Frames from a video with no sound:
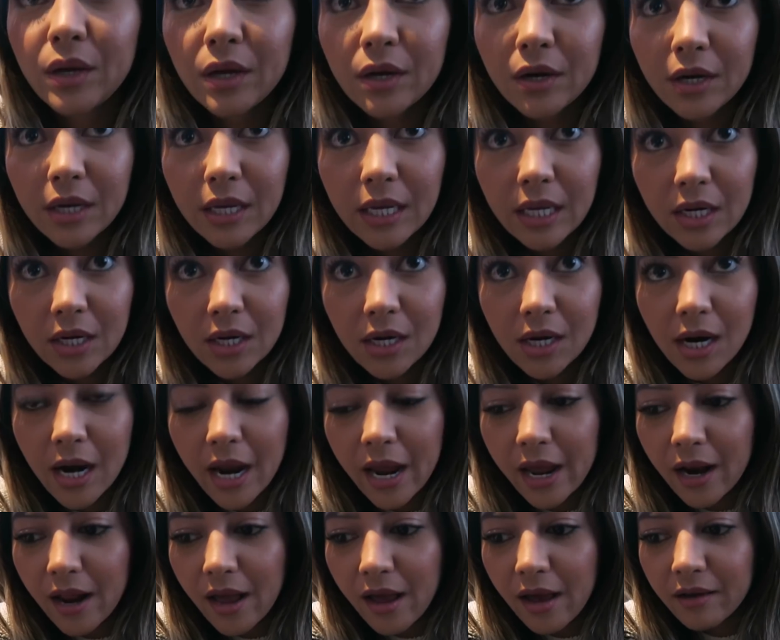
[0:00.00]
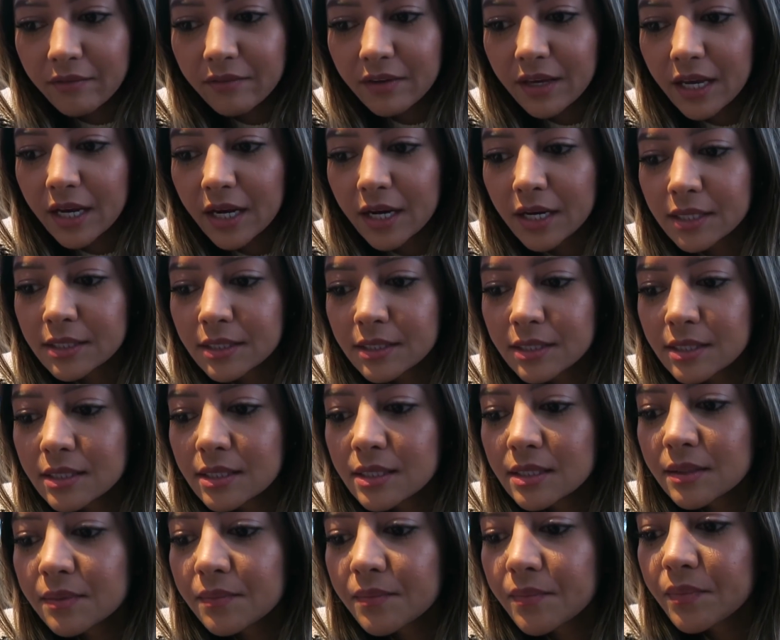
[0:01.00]
We are here at Javier's
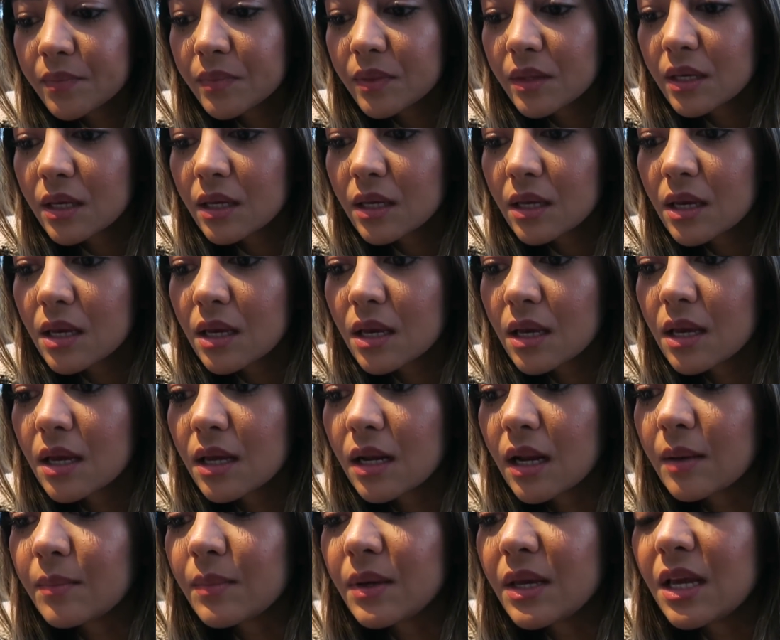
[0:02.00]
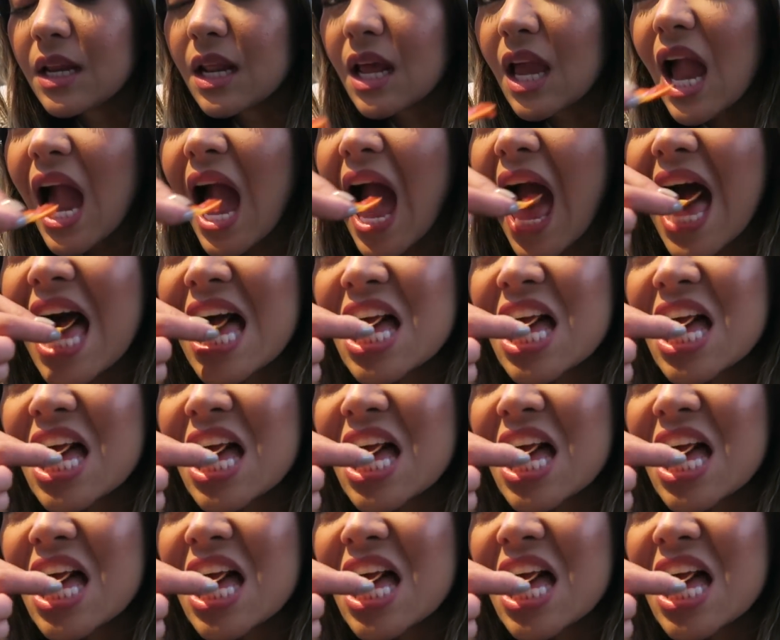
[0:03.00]
and I'm eating